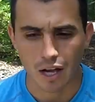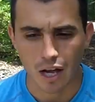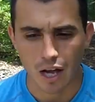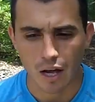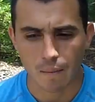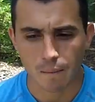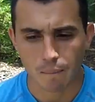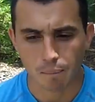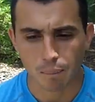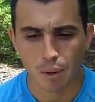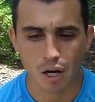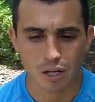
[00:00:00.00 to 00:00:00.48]

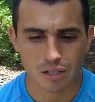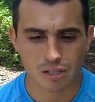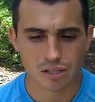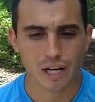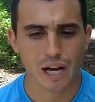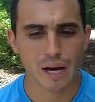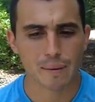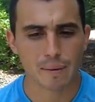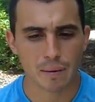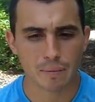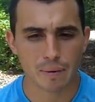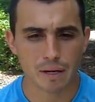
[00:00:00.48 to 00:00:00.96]

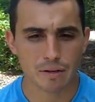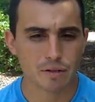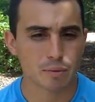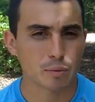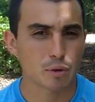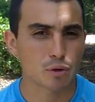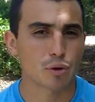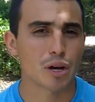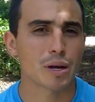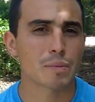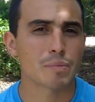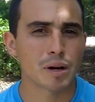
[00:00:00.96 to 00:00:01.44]
Part-time, I made
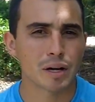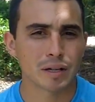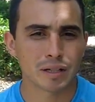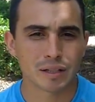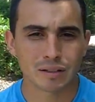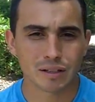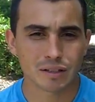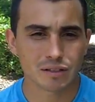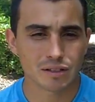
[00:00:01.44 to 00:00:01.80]
some great money.